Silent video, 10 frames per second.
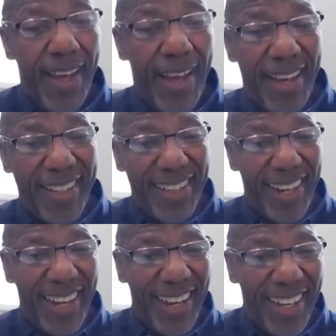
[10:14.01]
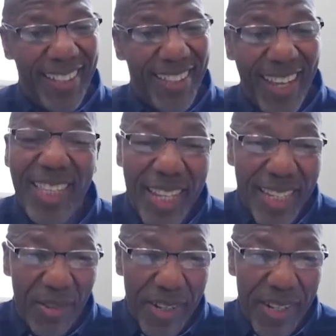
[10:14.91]
and uh, and
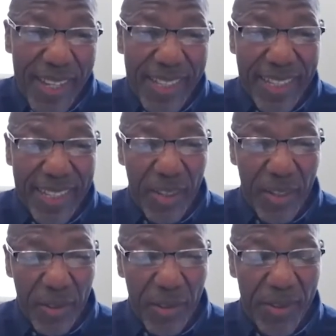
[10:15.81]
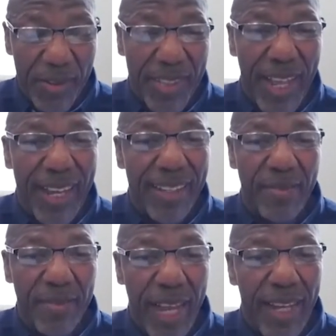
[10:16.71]
then created schools
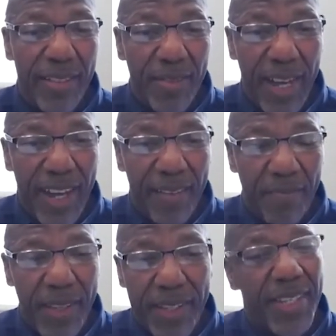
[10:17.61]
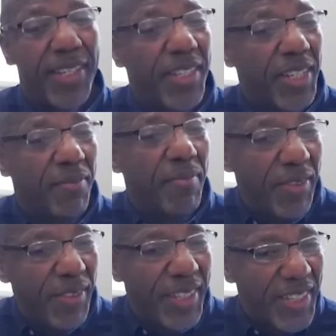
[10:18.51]
that that um, essentially
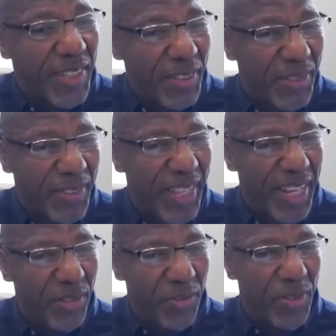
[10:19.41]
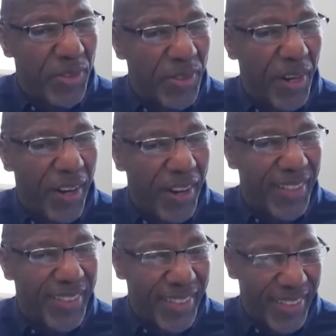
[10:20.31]
community schools that drew
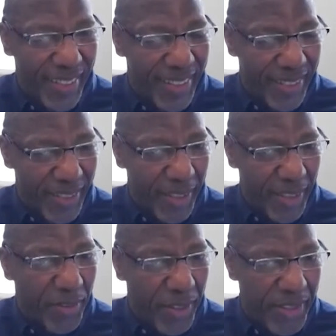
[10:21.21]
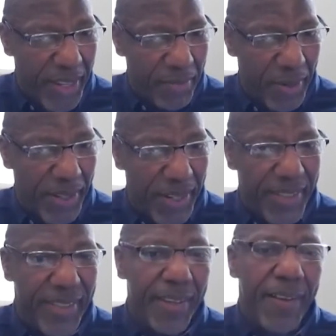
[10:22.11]
on the the local
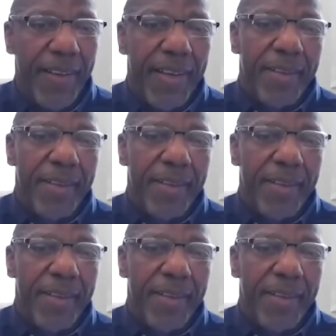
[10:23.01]
neighborhoods.